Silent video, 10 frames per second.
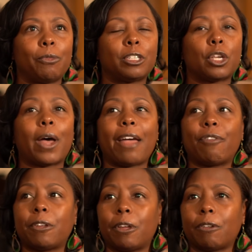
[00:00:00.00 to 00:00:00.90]
So I have
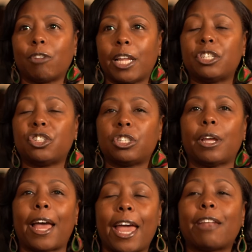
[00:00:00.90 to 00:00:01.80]
a, a, relationship.
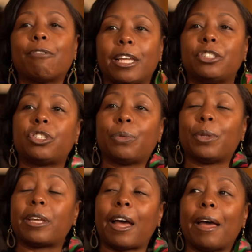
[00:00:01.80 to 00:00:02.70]
I had a relationship
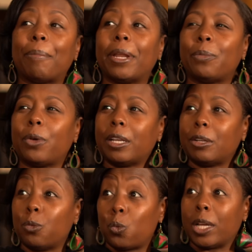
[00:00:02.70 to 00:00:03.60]
with God, but it
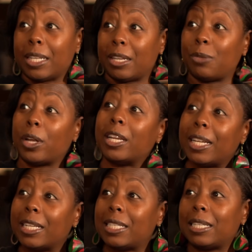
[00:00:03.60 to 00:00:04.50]
wasn't, wasn't what it
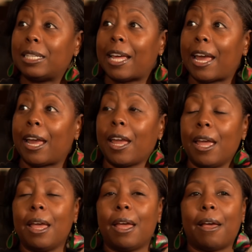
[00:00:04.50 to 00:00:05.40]
is today.
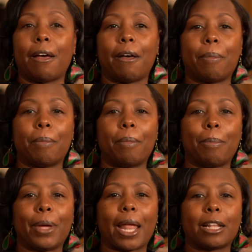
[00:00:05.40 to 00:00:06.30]
Um,
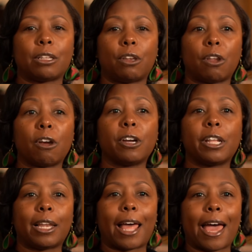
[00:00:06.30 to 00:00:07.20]
but I learned
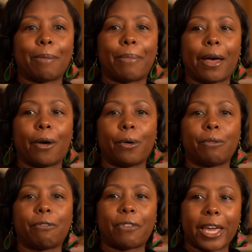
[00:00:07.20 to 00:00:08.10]
a lot about
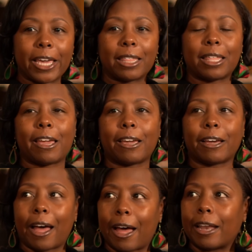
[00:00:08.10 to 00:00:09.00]
faith and
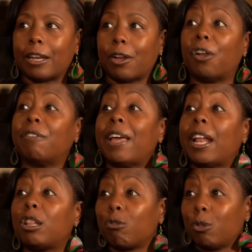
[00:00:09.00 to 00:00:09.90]
God and all of
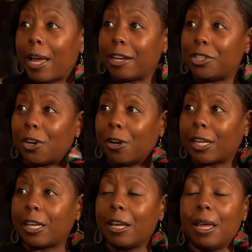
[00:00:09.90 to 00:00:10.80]
that through that
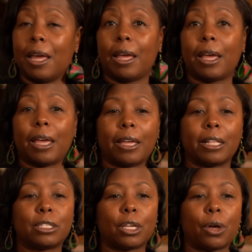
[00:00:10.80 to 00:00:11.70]
journey.
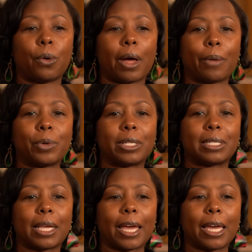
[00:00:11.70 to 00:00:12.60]
And so I would
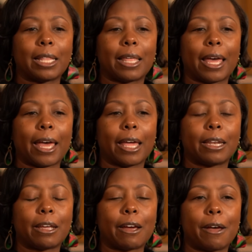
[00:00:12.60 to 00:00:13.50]
say that
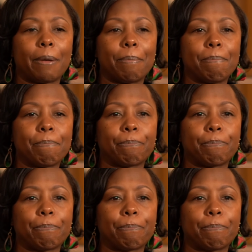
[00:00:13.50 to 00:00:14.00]
um,